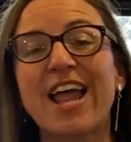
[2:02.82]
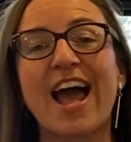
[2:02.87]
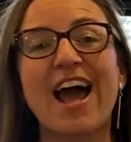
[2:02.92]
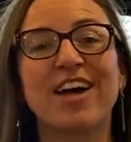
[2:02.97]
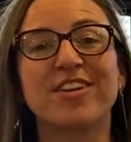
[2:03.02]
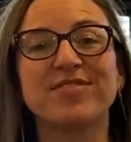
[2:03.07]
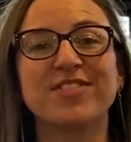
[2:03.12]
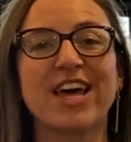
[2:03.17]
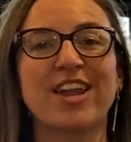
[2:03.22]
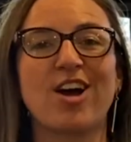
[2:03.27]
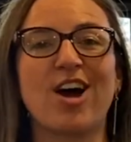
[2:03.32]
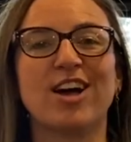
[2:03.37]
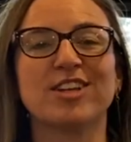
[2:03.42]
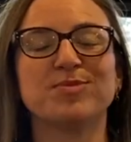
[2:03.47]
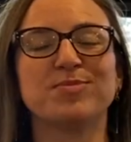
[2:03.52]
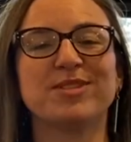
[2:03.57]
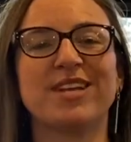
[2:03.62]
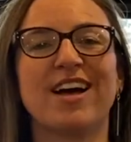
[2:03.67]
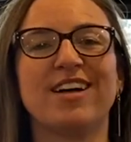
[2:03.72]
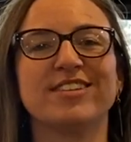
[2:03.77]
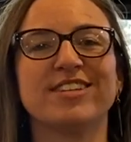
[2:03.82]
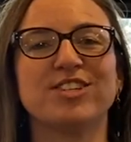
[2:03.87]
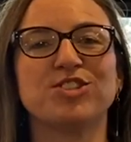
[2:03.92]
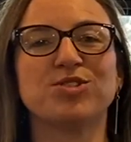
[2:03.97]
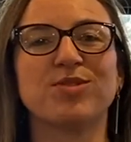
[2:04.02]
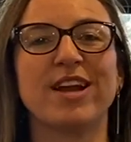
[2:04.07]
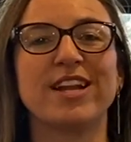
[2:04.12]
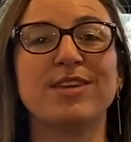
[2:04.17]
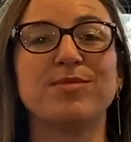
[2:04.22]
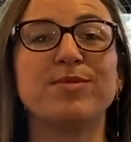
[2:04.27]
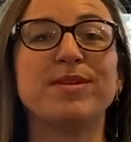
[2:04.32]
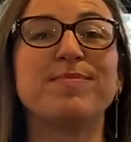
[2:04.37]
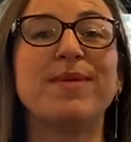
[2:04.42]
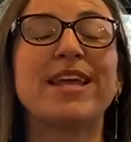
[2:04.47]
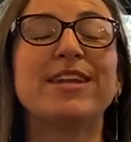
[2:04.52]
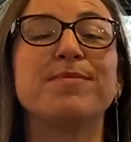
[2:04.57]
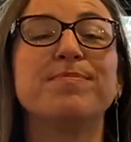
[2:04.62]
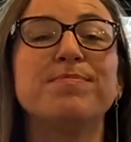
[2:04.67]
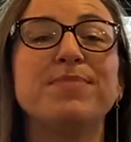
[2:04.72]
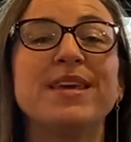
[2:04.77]
out of that hospitality training, we
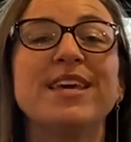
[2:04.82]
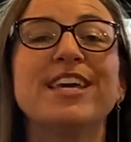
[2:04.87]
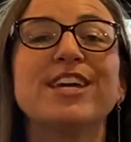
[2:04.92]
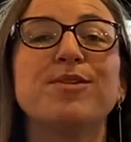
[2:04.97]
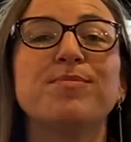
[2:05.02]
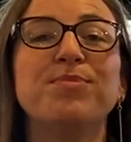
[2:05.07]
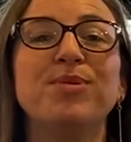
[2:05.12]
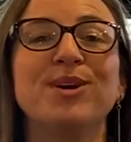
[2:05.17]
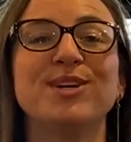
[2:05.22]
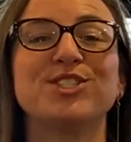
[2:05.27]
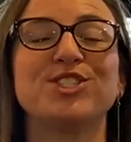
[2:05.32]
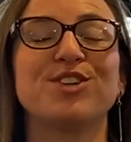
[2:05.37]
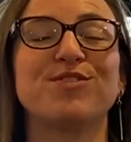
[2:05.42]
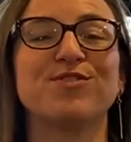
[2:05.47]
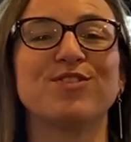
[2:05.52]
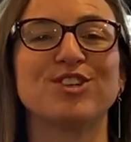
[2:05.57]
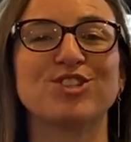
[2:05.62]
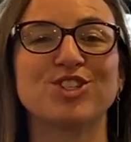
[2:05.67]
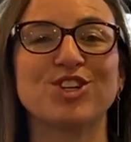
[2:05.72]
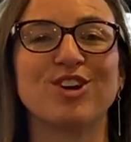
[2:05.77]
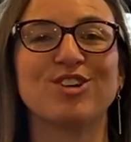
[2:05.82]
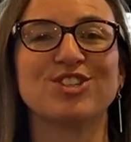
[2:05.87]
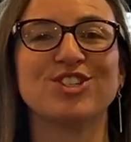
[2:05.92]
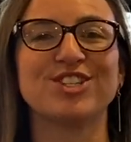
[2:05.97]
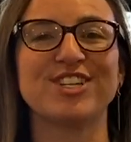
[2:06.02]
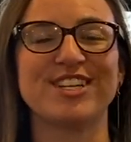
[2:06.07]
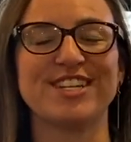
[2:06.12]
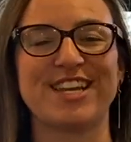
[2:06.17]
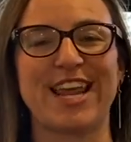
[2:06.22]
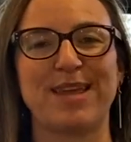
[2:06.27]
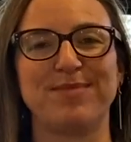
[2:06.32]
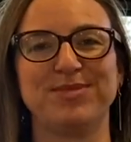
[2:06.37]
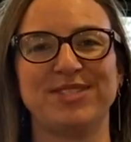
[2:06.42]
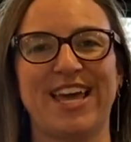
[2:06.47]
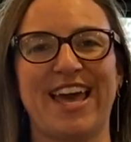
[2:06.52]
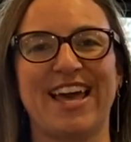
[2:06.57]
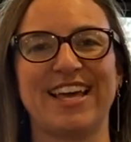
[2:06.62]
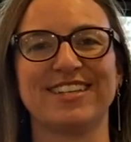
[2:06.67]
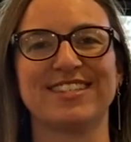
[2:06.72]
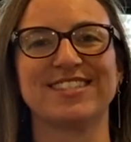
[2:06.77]
made a big push for church name
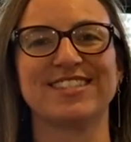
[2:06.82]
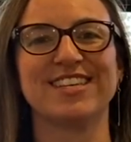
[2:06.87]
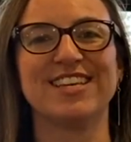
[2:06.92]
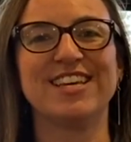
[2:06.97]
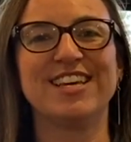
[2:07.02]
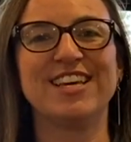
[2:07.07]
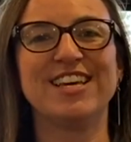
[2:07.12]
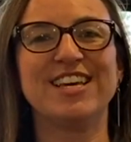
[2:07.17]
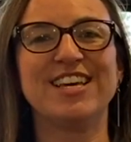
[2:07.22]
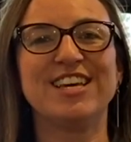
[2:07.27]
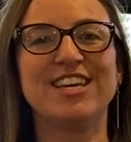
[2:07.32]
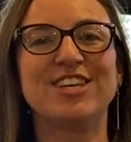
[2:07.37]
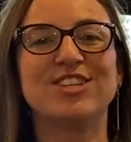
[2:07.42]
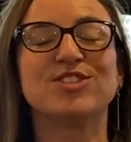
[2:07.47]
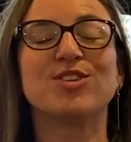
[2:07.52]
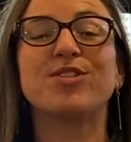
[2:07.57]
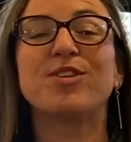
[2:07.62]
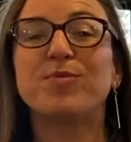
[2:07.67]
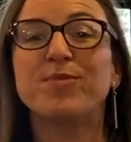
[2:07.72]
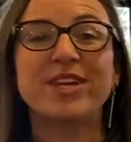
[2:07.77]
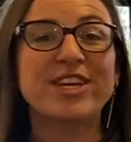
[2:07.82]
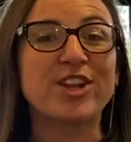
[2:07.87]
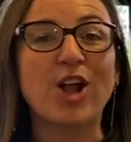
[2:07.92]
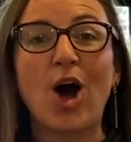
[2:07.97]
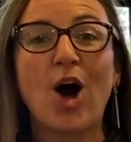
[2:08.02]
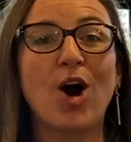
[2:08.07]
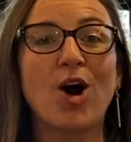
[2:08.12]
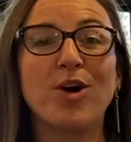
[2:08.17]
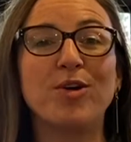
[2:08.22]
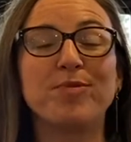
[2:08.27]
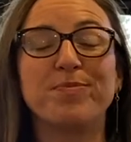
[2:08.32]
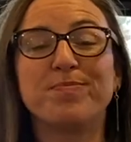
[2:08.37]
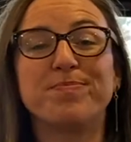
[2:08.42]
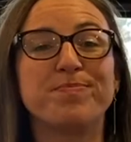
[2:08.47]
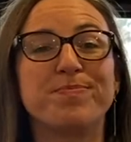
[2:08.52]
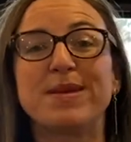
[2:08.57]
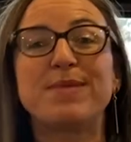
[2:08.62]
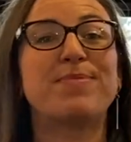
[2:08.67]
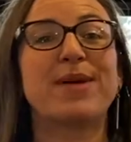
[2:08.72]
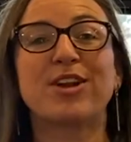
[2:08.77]
tags so that we could
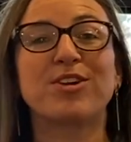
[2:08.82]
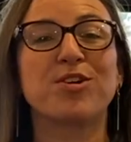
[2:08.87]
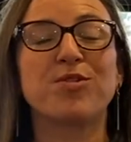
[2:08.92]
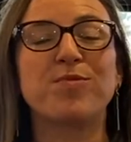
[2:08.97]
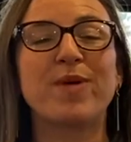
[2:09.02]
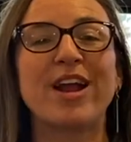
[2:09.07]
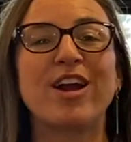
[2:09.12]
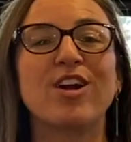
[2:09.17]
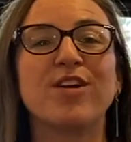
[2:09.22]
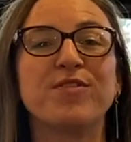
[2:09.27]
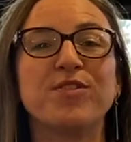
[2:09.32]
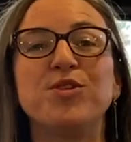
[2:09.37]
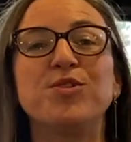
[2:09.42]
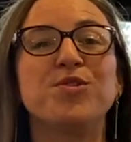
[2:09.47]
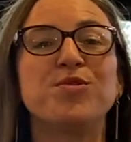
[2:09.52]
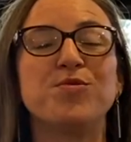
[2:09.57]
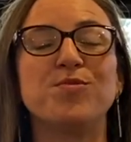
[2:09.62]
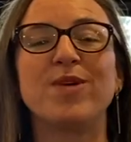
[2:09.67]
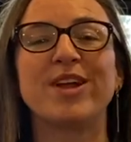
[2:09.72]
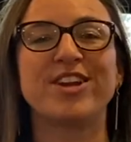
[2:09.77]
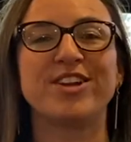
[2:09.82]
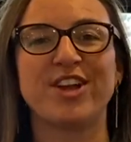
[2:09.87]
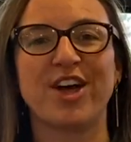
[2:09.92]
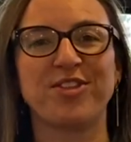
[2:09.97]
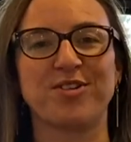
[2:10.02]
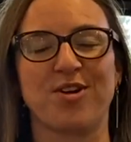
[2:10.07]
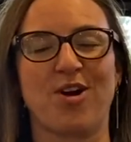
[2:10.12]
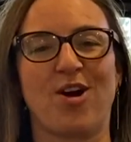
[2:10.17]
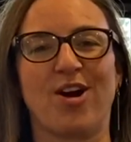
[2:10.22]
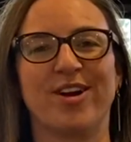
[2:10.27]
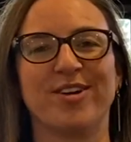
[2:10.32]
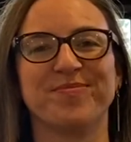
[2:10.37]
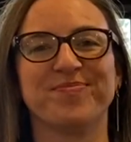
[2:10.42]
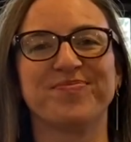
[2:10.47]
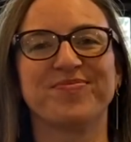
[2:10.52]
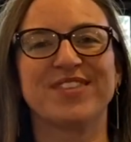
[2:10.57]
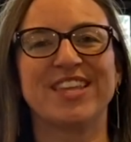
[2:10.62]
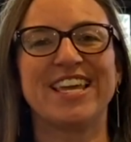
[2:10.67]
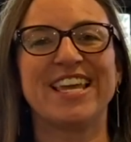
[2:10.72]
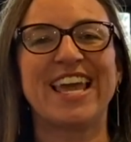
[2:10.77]
all be better aware of who one another are
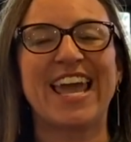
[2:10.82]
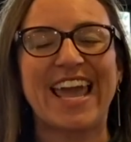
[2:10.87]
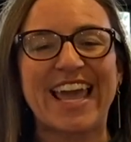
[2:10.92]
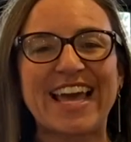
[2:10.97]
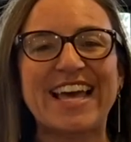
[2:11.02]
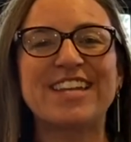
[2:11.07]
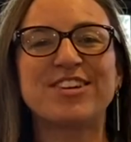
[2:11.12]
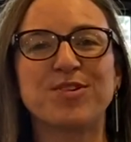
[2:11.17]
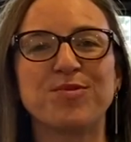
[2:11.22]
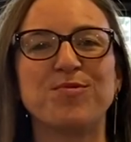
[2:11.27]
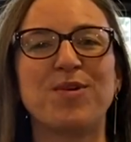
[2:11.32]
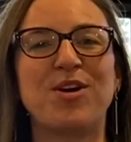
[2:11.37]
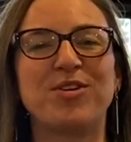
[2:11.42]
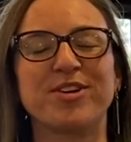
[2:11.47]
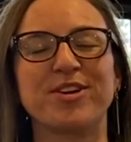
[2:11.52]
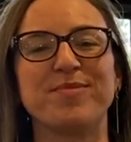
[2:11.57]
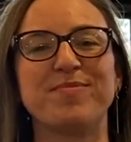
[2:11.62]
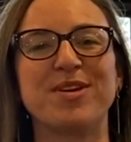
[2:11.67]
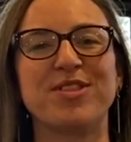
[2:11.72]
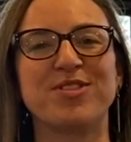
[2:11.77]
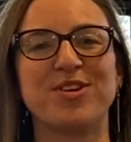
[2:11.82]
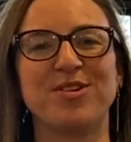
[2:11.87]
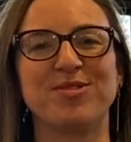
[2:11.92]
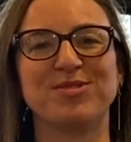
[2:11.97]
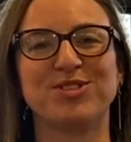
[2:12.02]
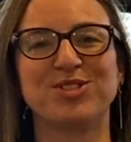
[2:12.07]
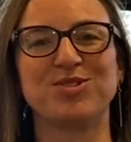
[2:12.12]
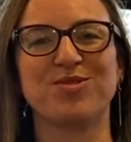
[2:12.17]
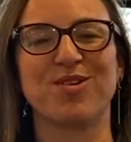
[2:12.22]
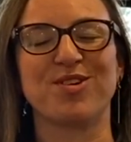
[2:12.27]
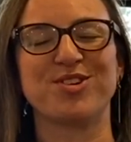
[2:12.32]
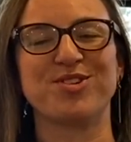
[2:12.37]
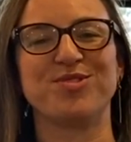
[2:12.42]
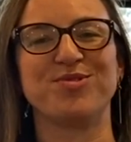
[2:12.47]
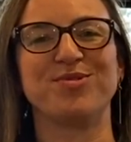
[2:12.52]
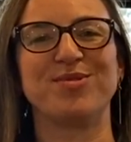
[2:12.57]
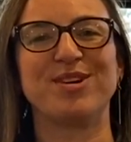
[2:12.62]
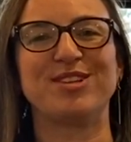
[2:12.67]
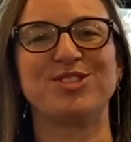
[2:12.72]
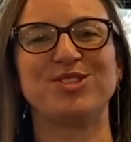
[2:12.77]
and welcome those who are new
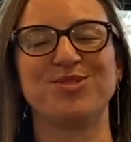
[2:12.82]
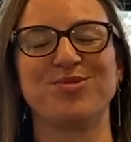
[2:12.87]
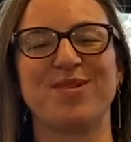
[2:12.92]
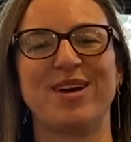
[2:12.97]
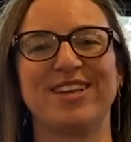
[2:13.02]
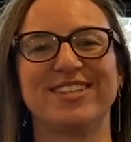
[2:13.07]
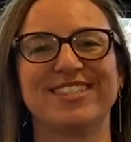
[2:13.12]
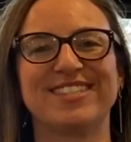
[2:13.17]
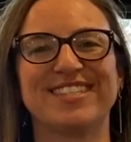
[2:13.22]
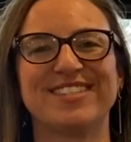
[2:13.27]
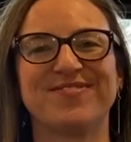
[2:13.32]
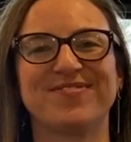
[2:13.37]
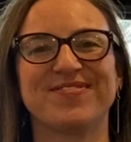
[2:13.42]
to us.